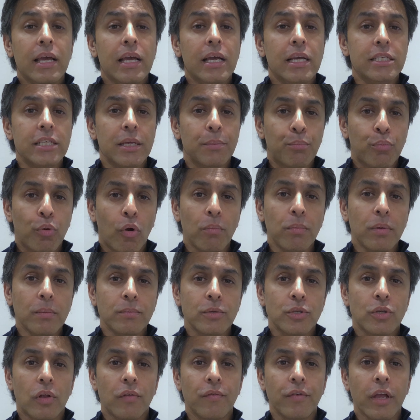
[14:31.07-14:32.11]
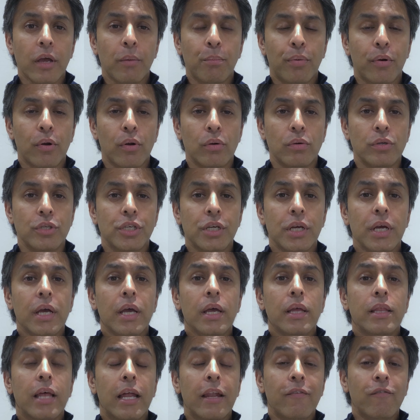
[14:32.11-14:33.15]
is a problem-solving approach
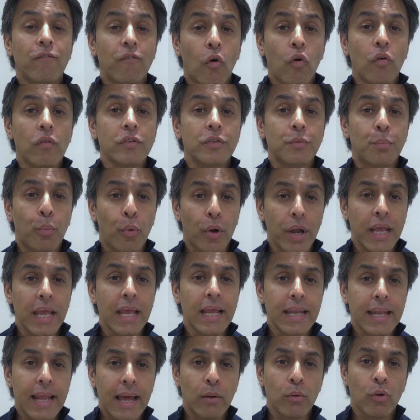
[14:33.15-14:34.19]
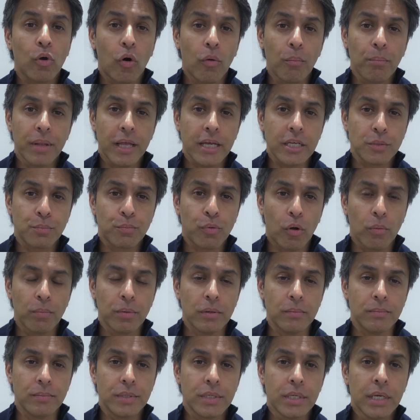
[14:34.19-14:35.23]
that involves breaking down complex
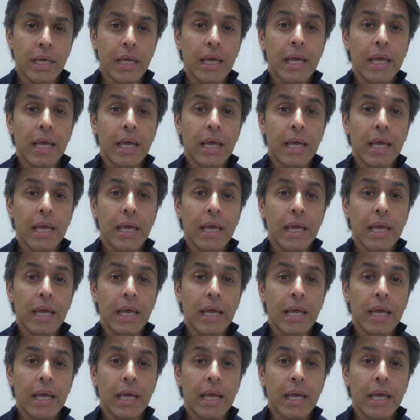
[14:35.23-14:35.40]
problems